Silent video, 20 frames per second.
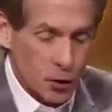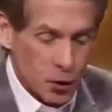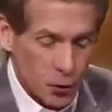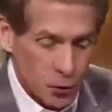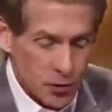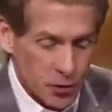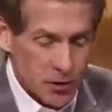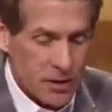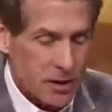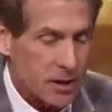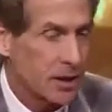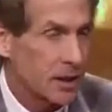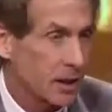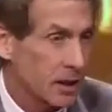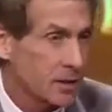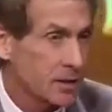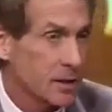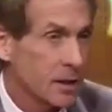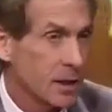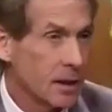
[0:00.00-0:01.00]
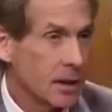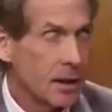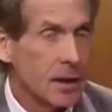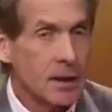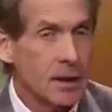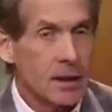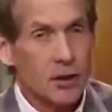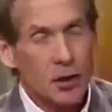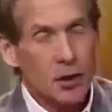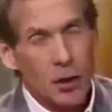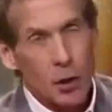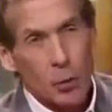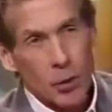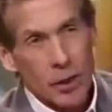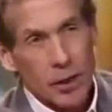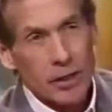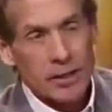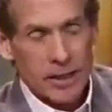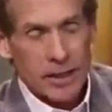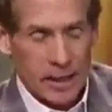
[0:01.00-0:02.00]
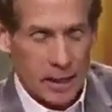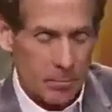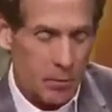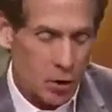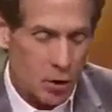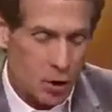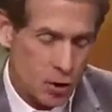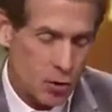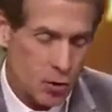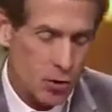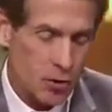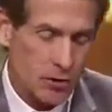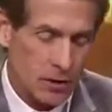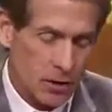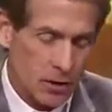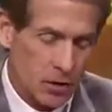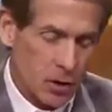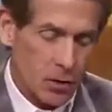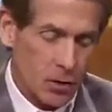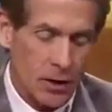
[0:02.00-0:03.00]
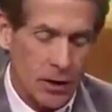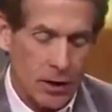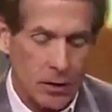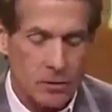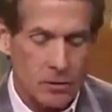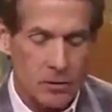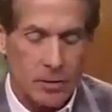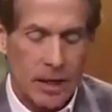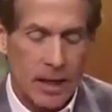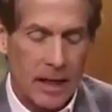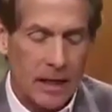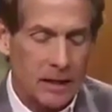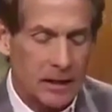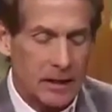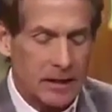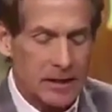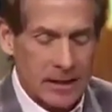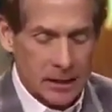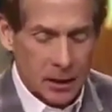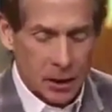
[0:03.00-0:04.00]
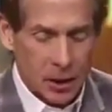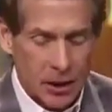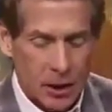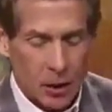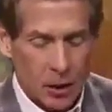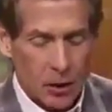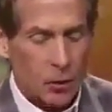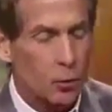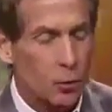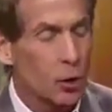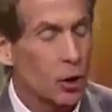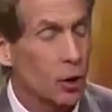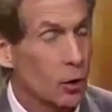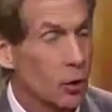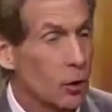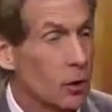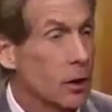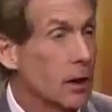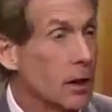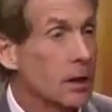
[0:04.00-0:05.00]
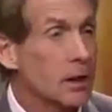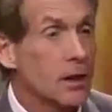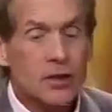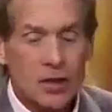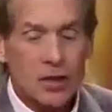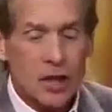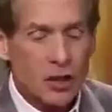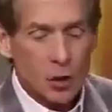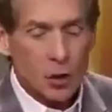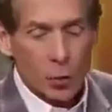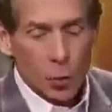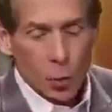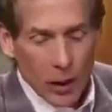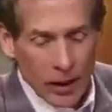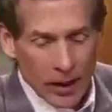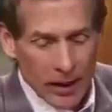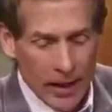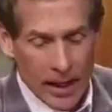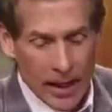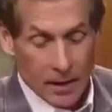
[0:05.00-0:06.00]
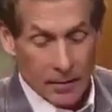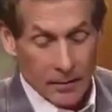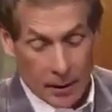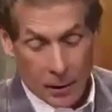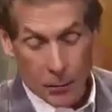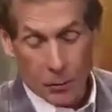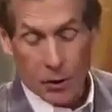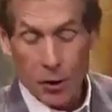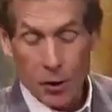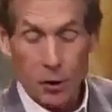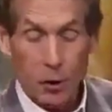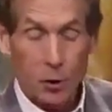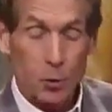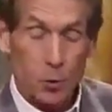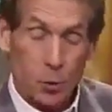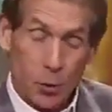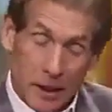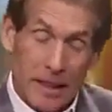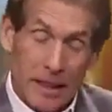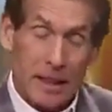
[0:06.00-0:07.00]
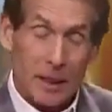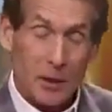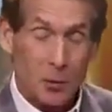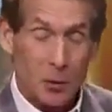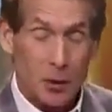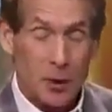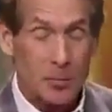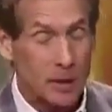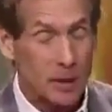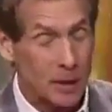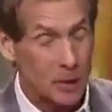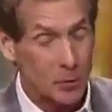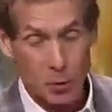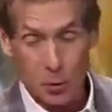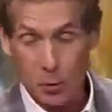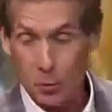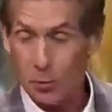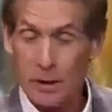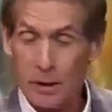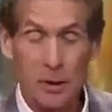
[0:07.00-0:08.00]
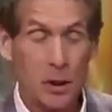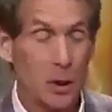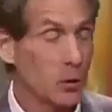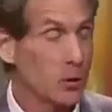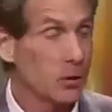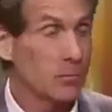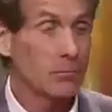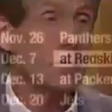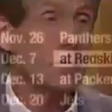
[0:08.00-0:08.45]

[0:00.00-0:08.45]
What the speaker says: to 2-6? Can you go win at Tampa? Sure. And then Tony comes back, and let's say you get on a roll. Let's say you win out. And that would include winning at Green Bay, which would be no